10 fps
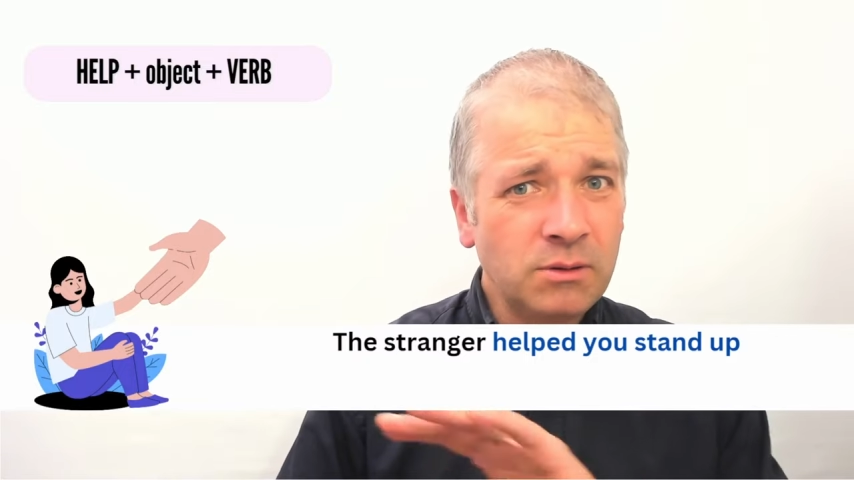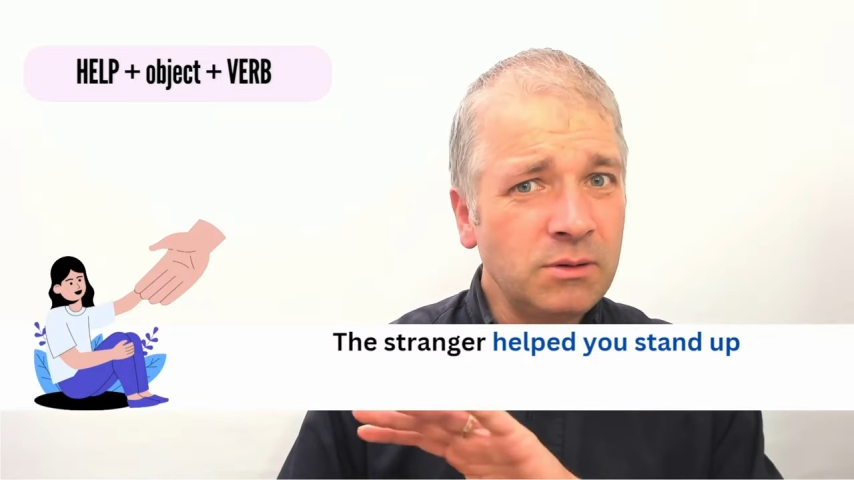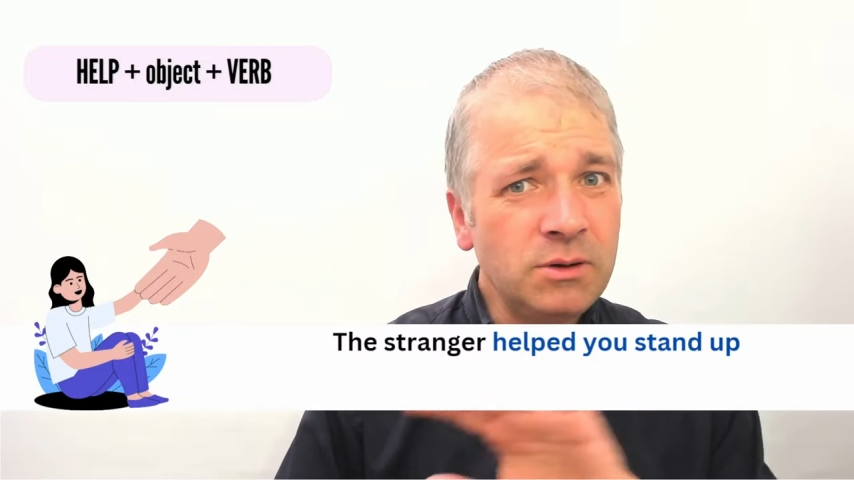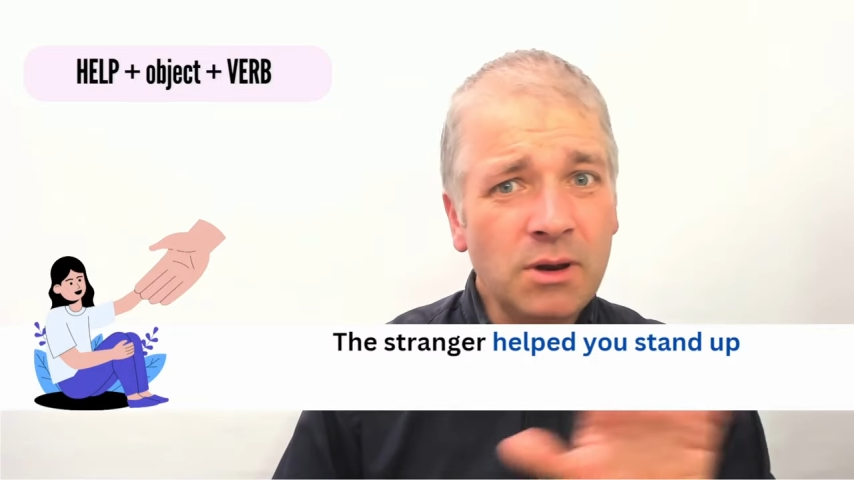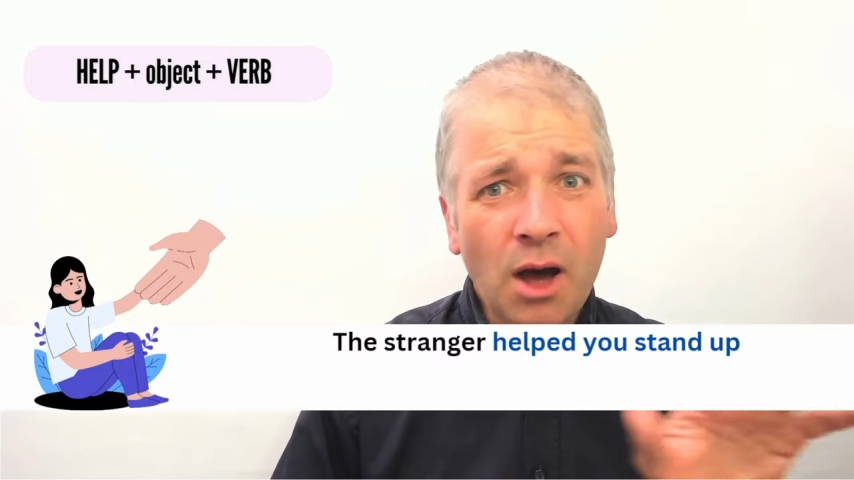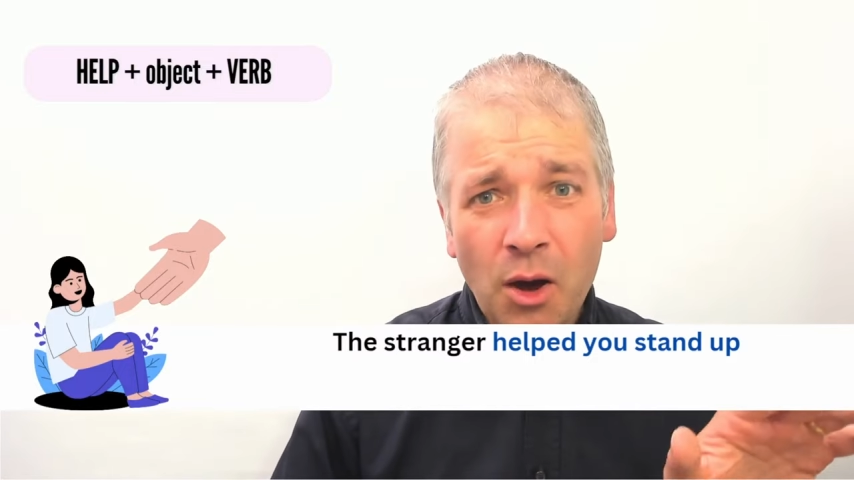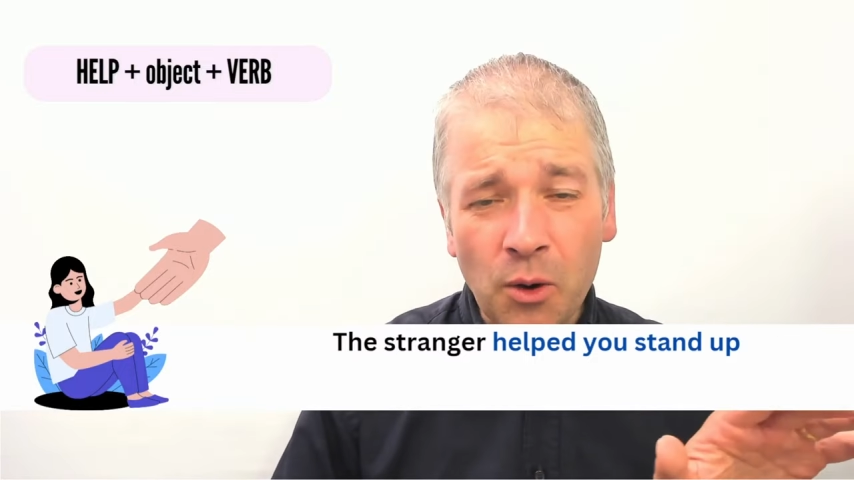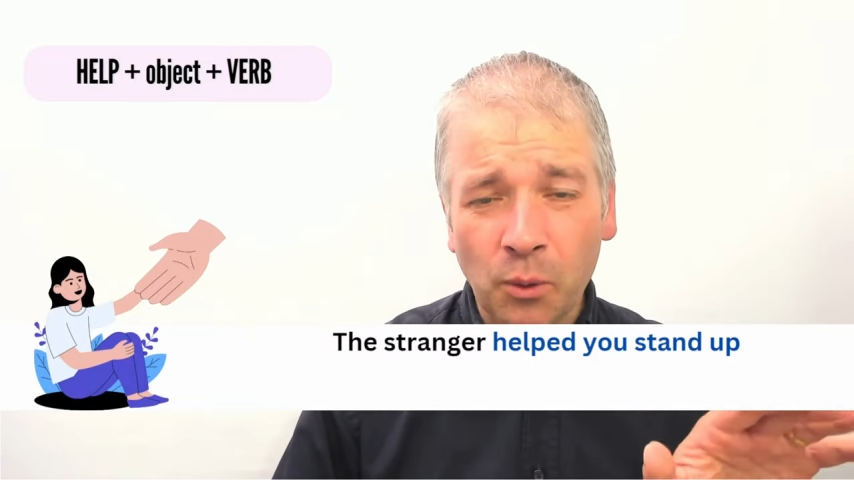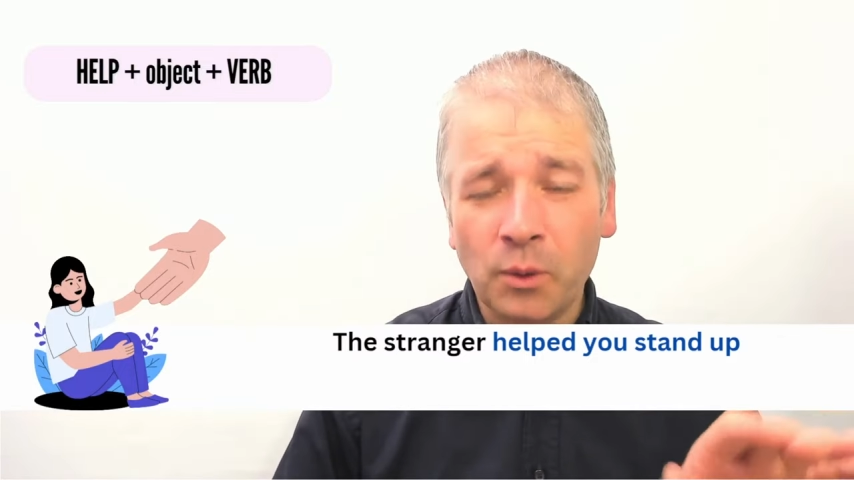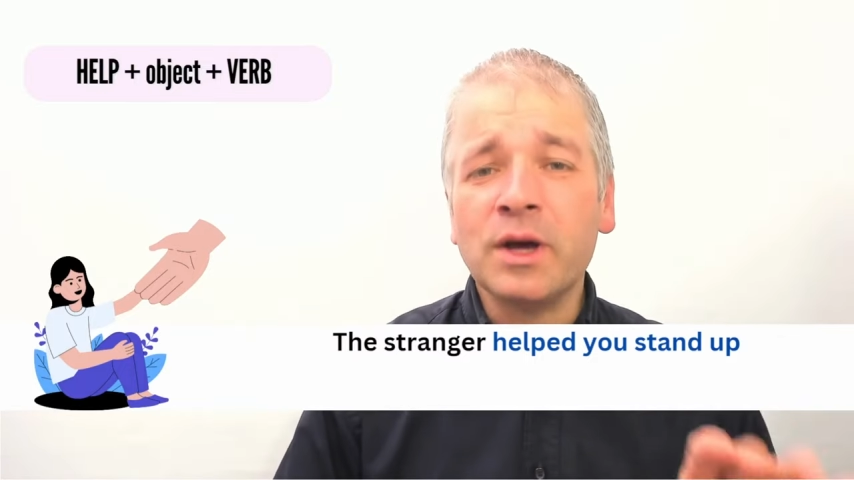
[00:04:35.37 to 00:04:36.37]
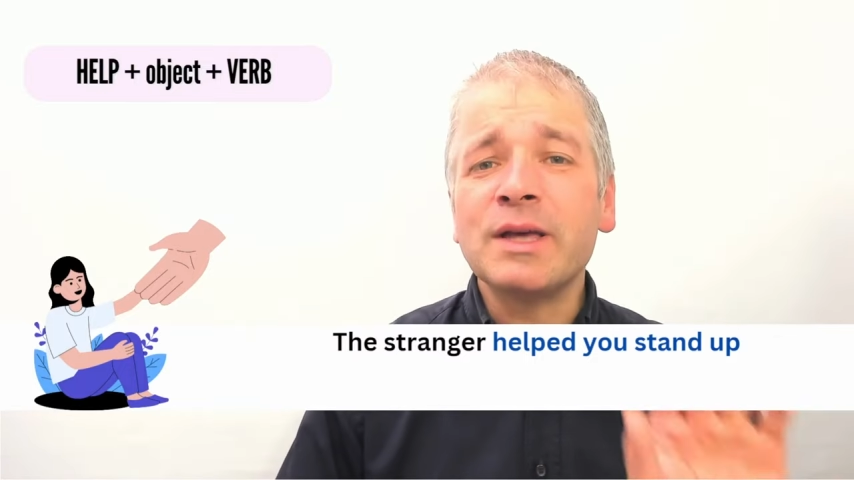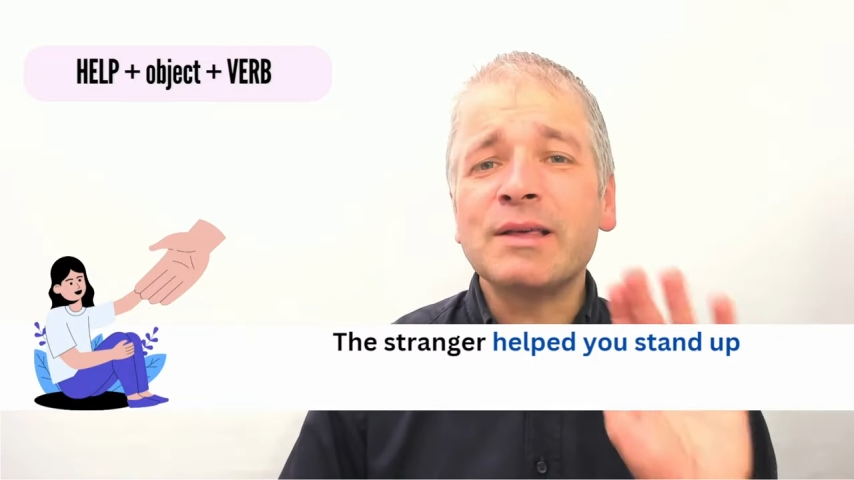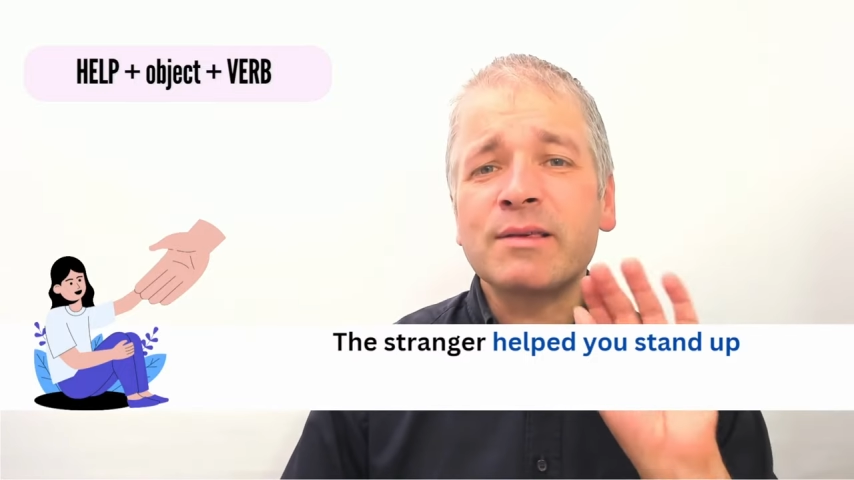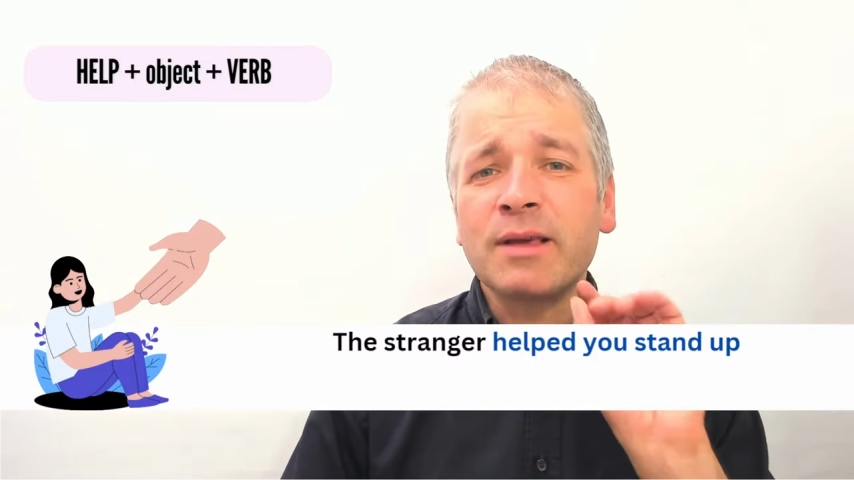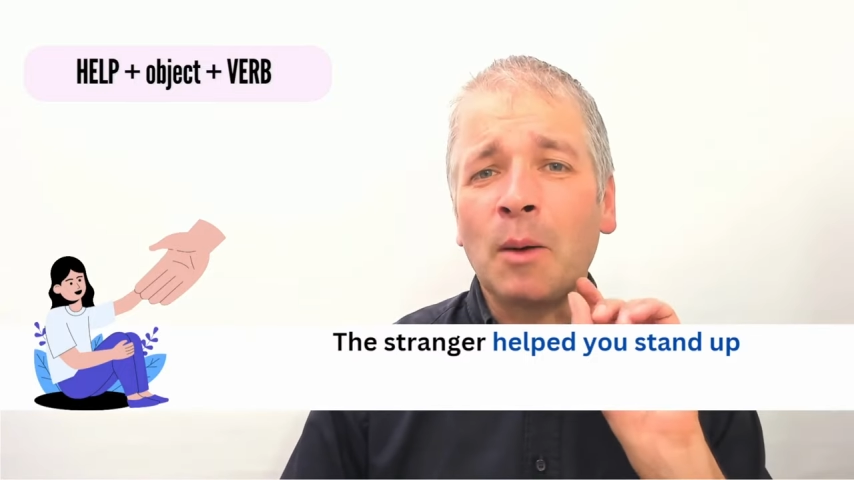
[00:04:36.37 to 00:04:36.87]
No,
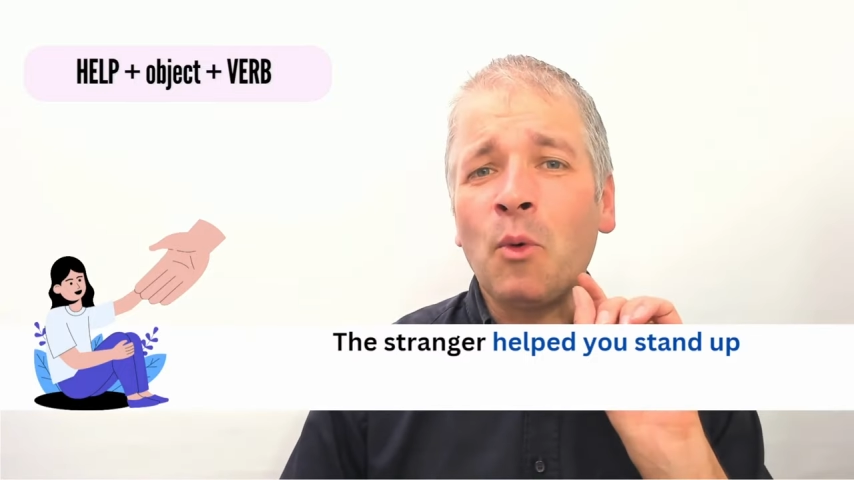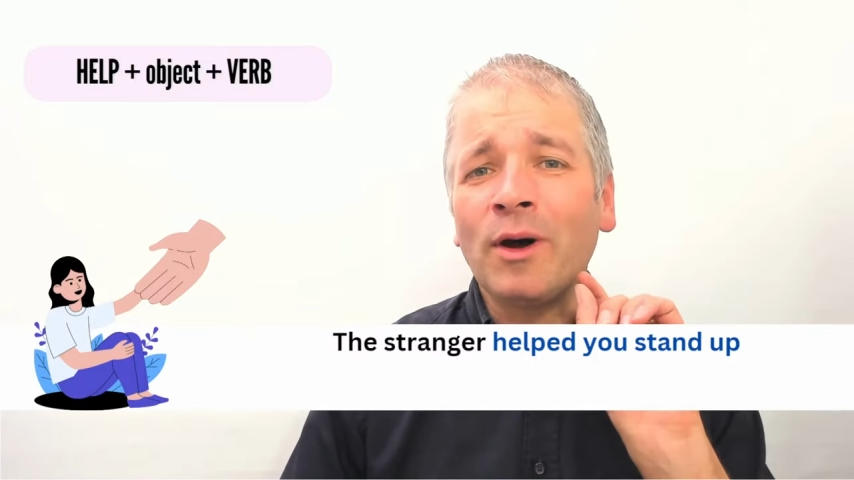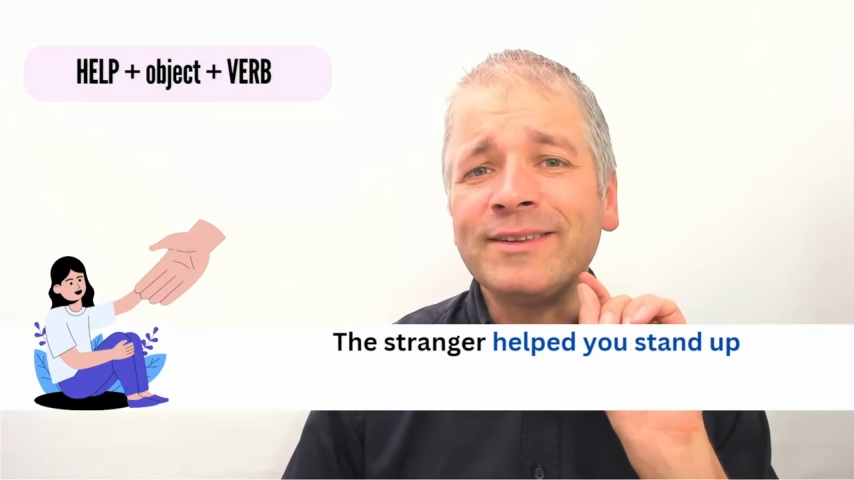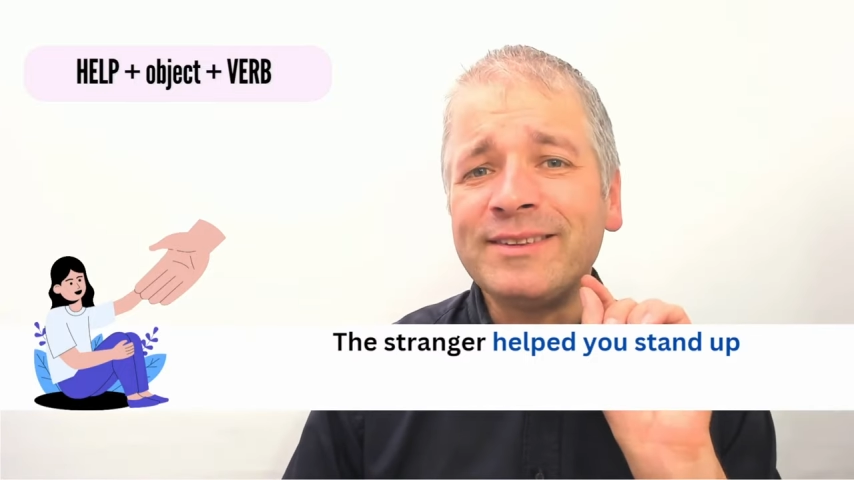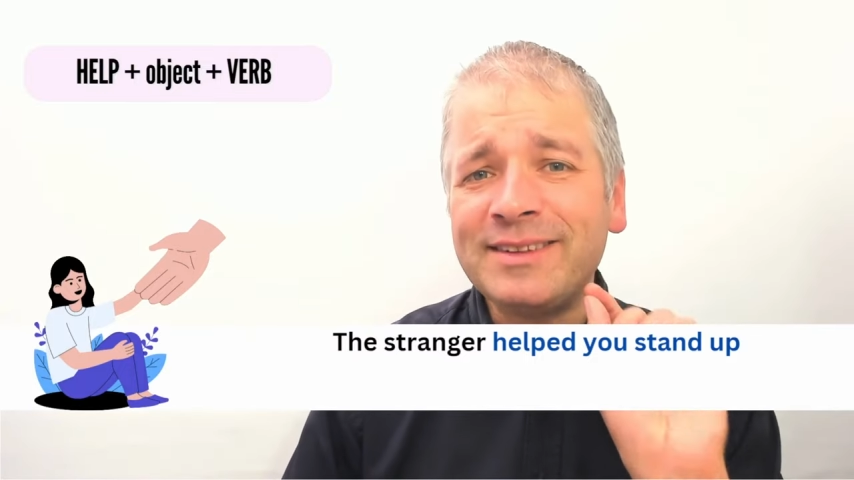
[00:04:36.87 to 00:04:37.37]
someone